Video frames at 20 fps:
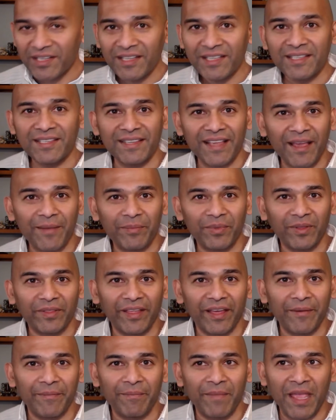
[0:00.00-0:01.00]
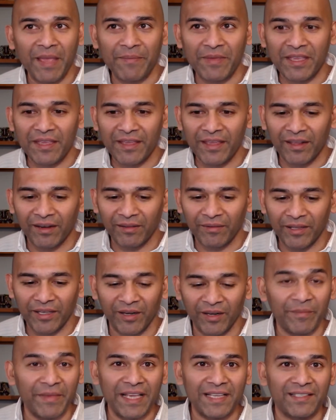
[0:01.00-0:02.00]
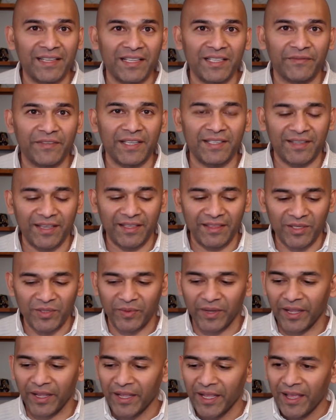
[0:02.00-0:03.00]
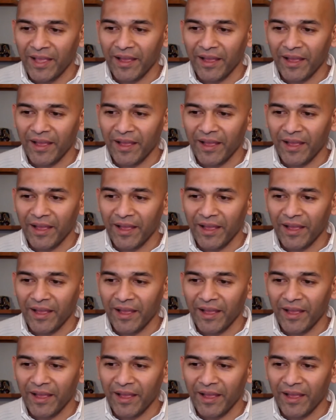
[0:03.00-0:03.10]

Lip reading: an example that maybe it'll make sense if I say it this way.